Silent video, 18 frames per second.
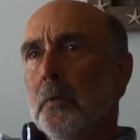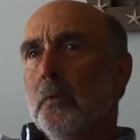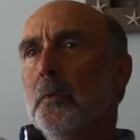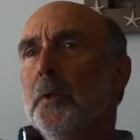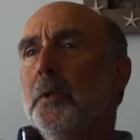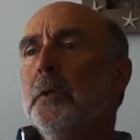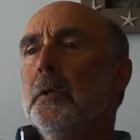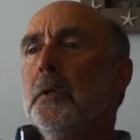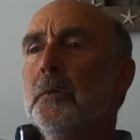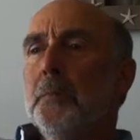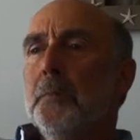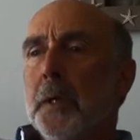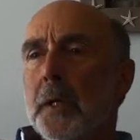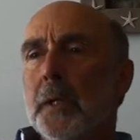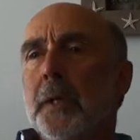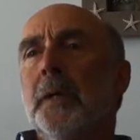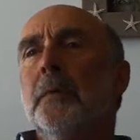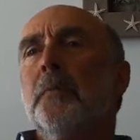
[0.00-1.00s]
We need to
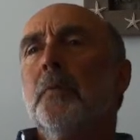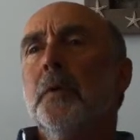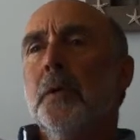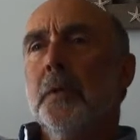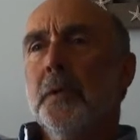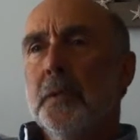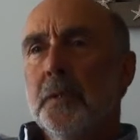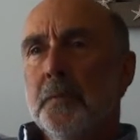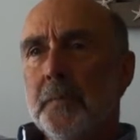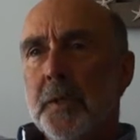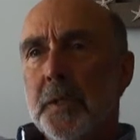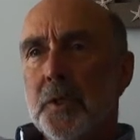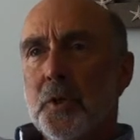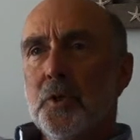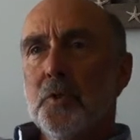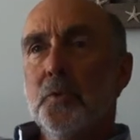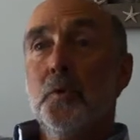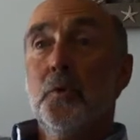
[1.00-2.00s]
pick it up. We need to make
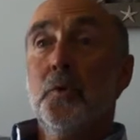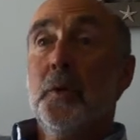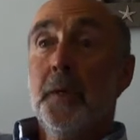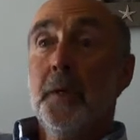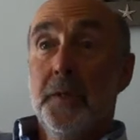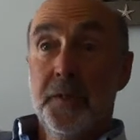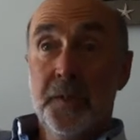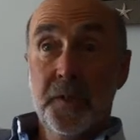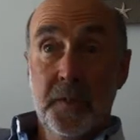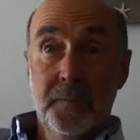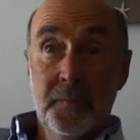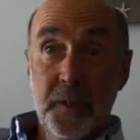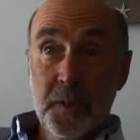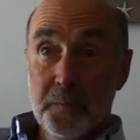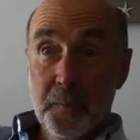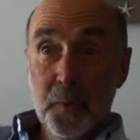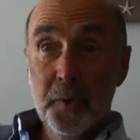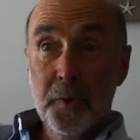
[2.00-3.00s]
sure that
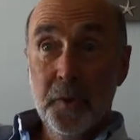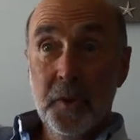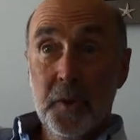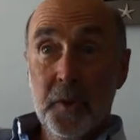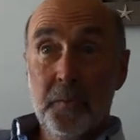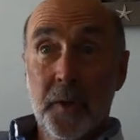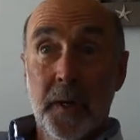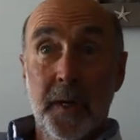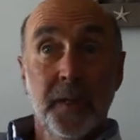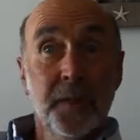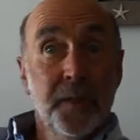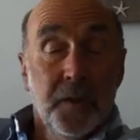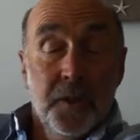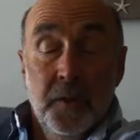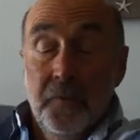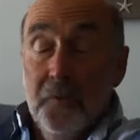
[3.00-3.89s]
somebody's put it into practice.